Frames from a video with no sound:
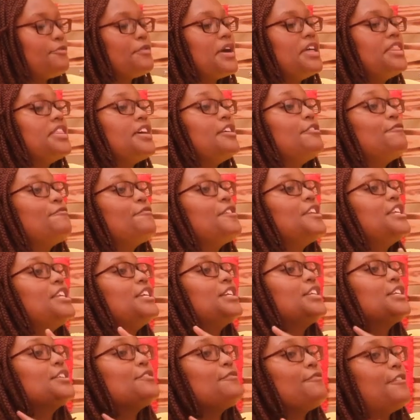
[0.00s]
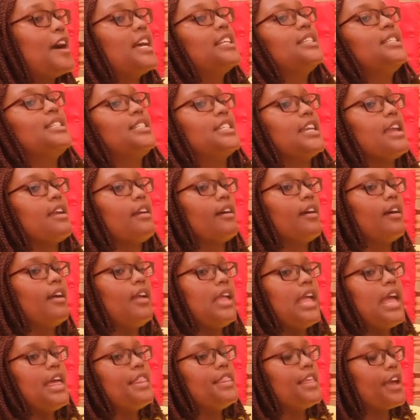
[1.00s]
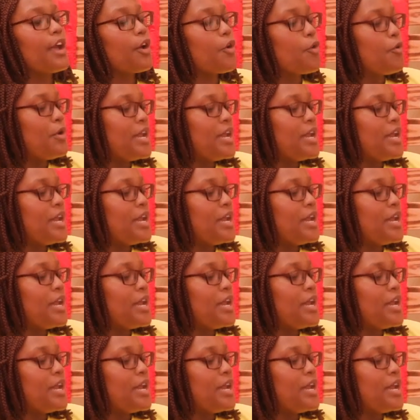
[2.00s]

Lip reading: And when they finished fasting, the